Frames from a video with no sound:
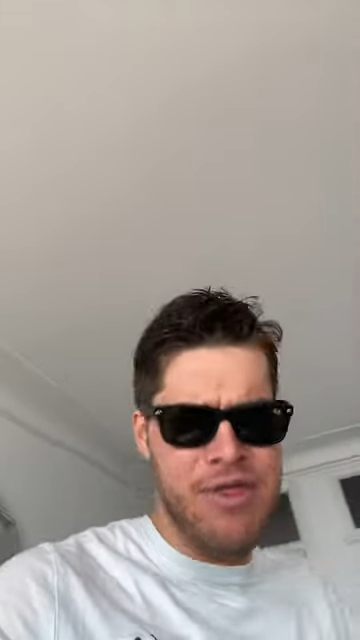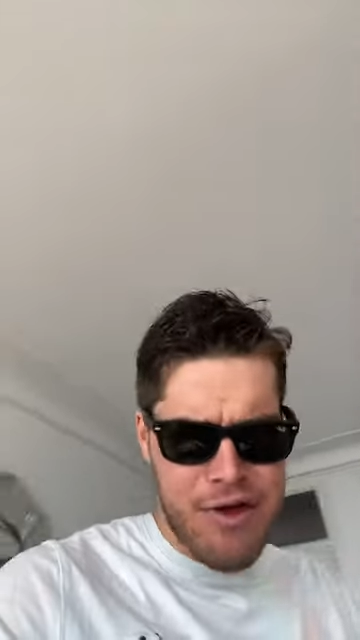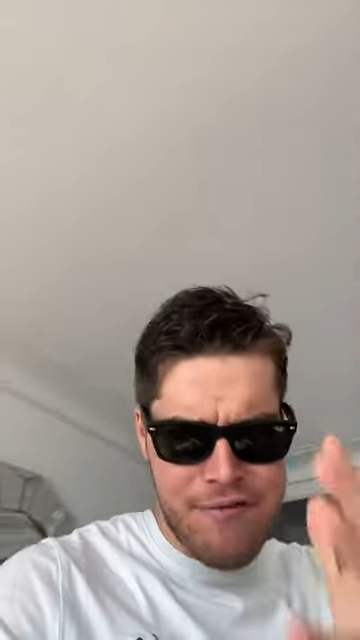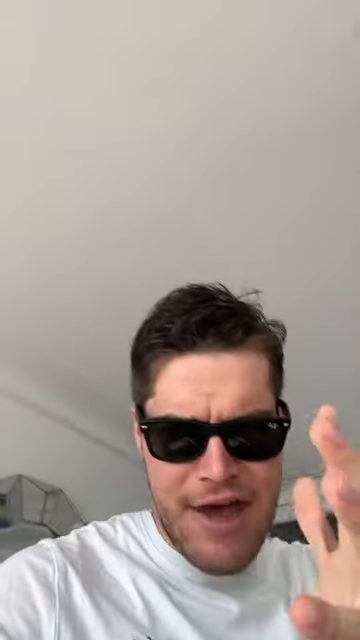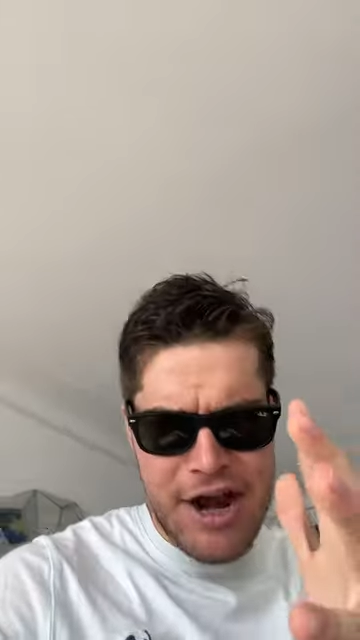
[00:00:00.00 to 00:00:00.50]

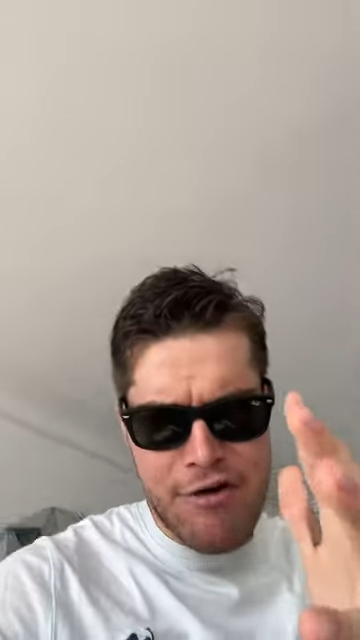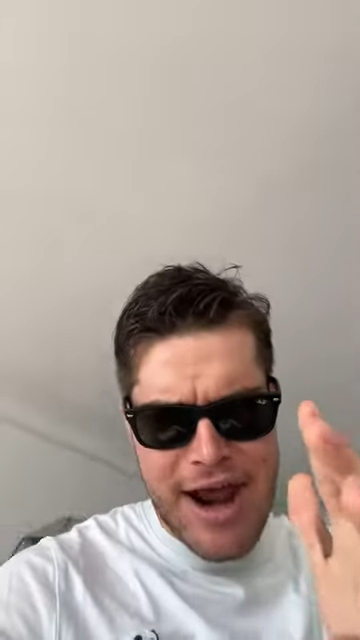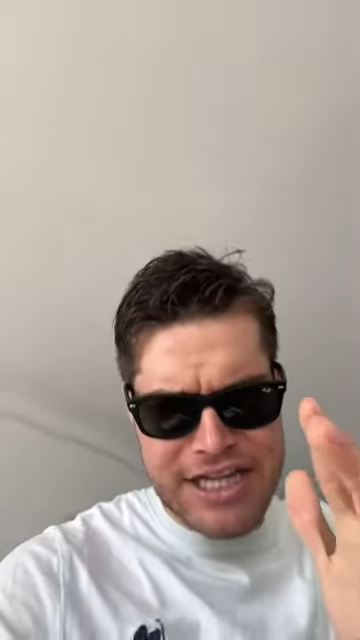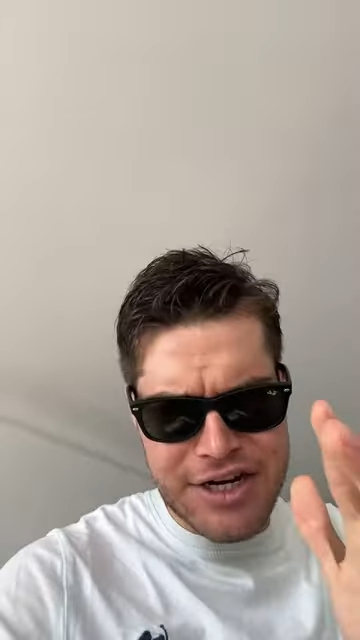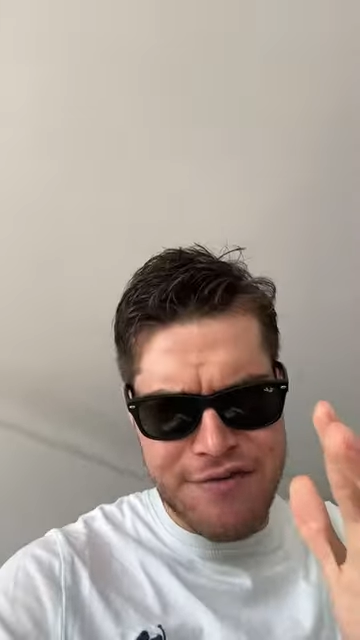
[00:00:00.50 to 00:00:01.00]
the
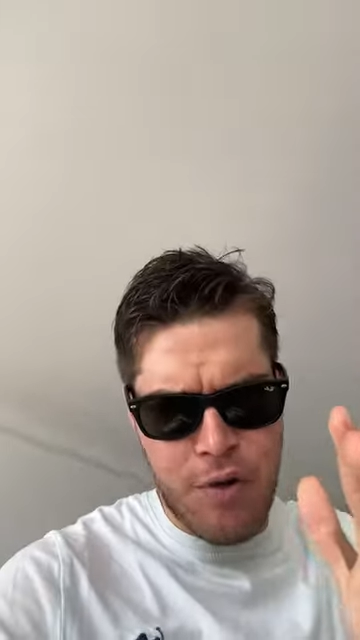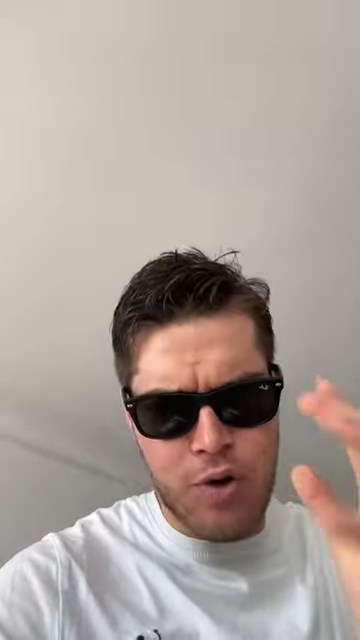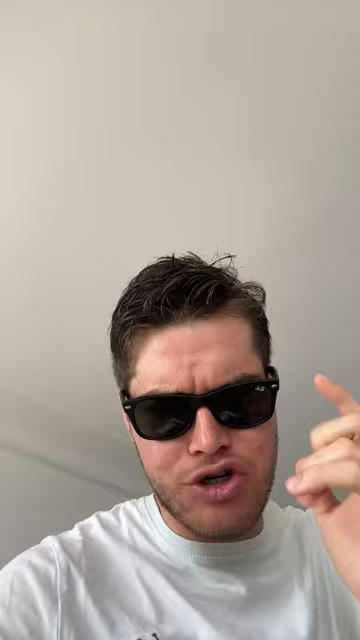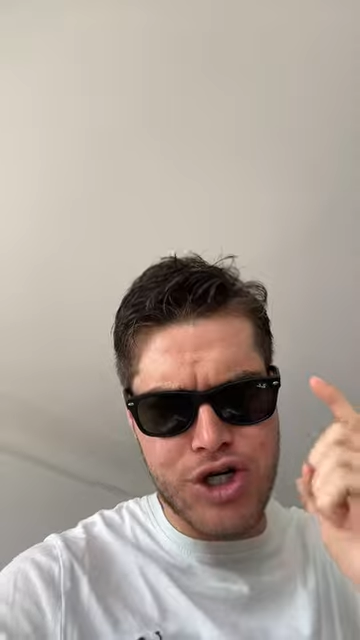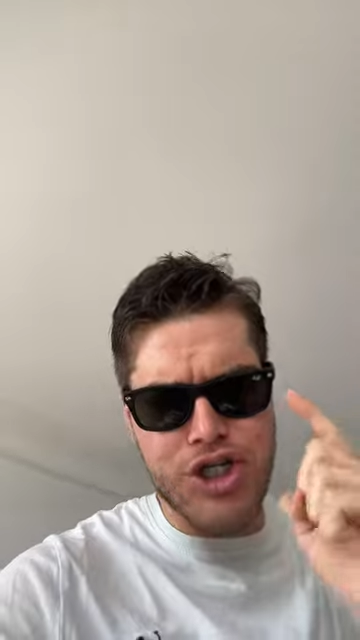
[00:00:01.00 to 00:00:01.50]
venerated
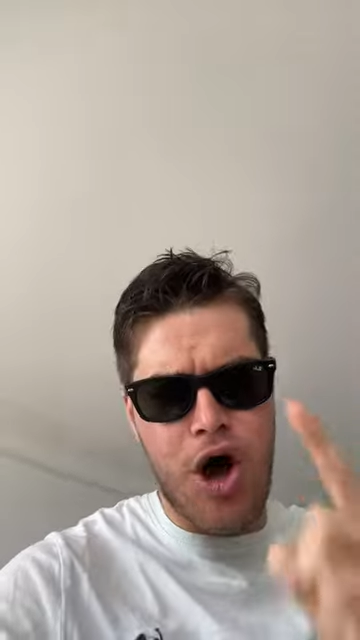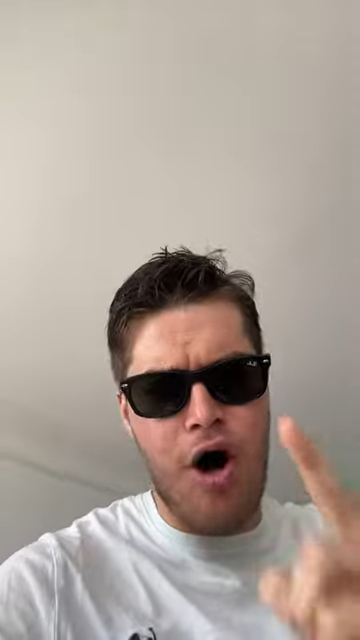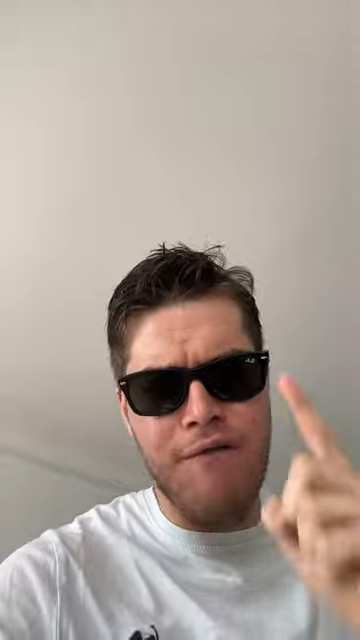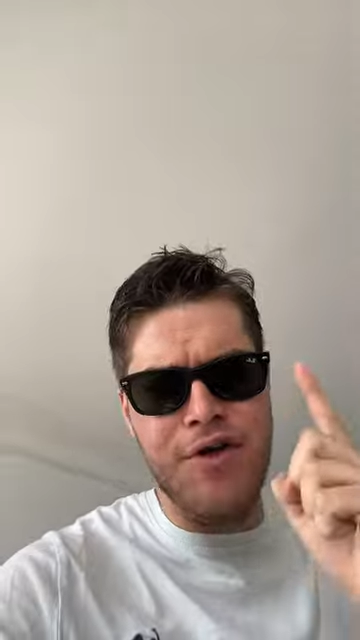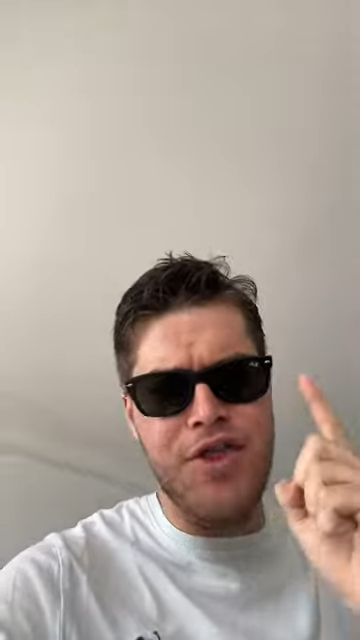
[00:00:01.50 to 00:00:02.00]
fortress
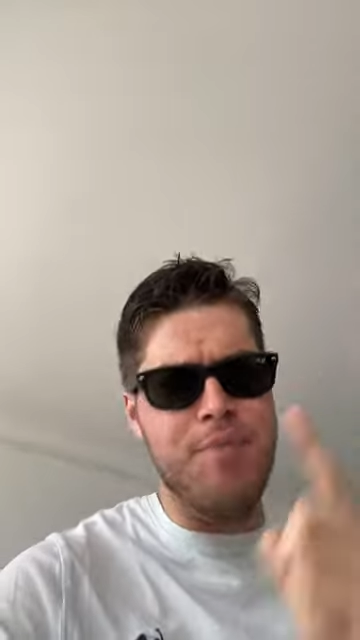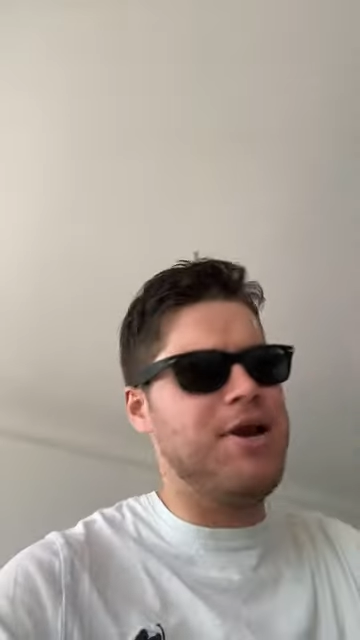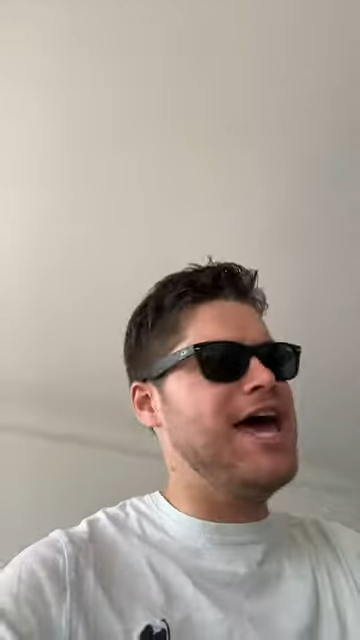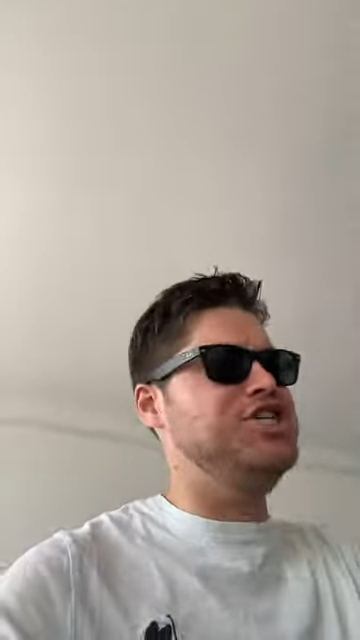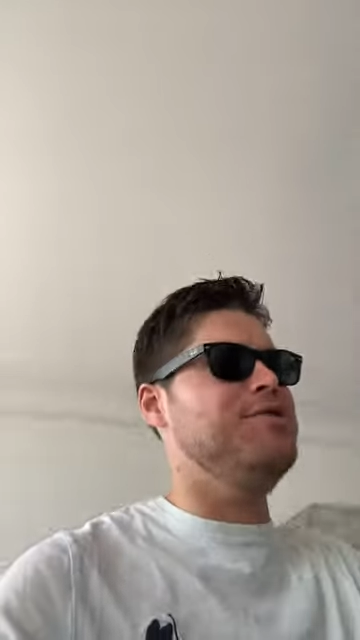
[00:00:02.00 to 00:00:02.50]
of the
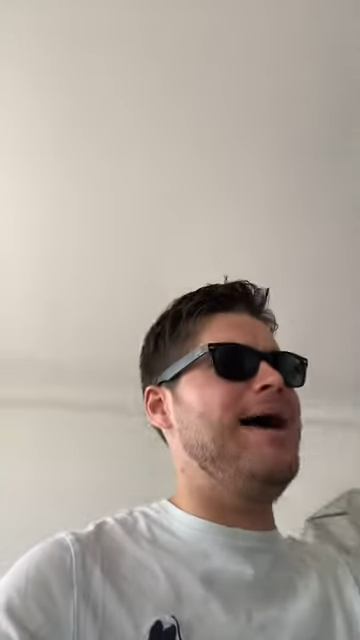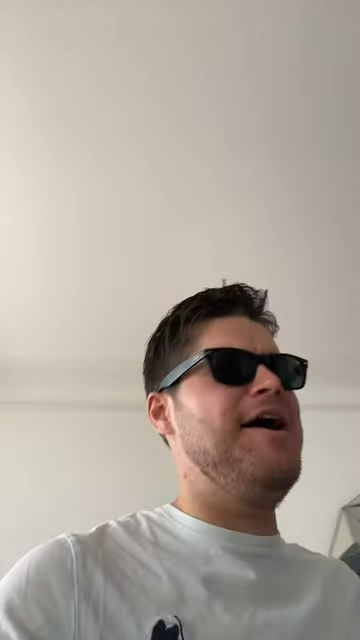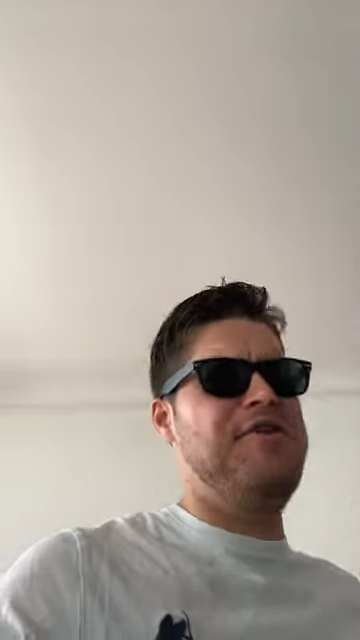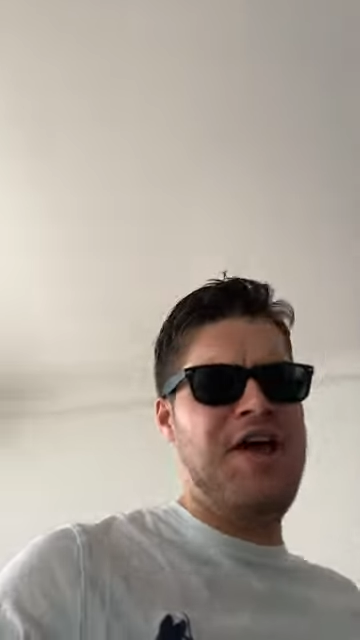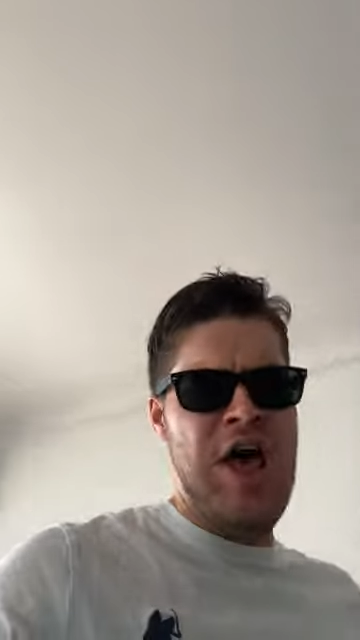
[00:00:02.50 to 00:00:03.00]
Pleasure
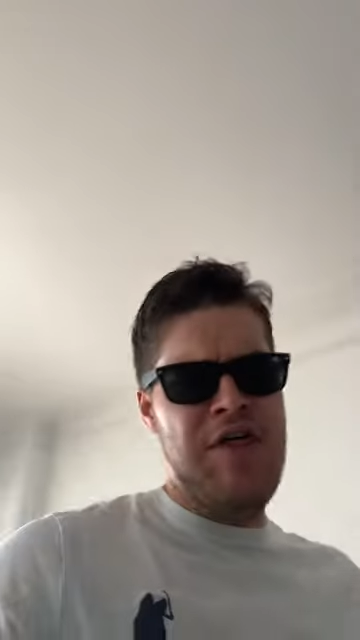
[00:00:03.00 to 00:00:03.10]
Mound,